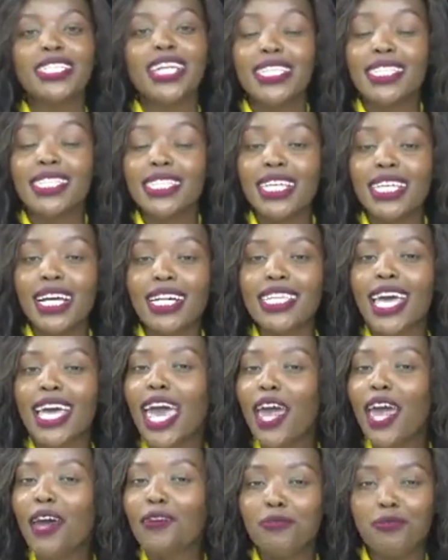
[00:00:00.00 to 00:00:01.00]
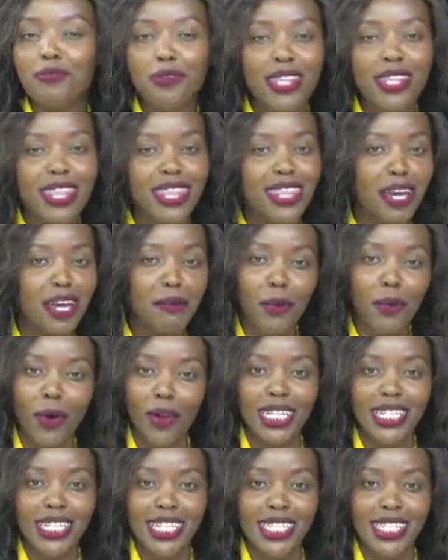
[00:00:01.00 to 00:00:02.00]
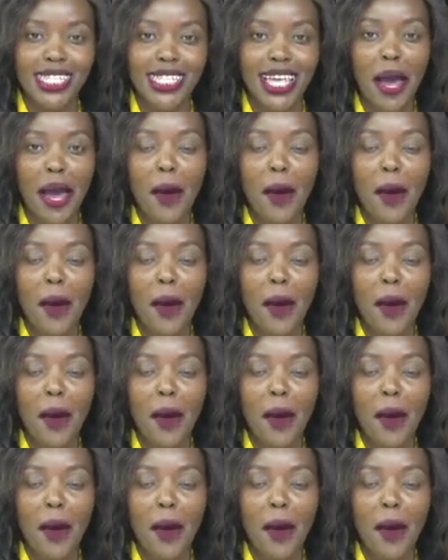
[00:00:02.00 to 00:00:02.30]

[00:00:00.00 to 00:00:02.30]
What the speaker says: dissect everything politics.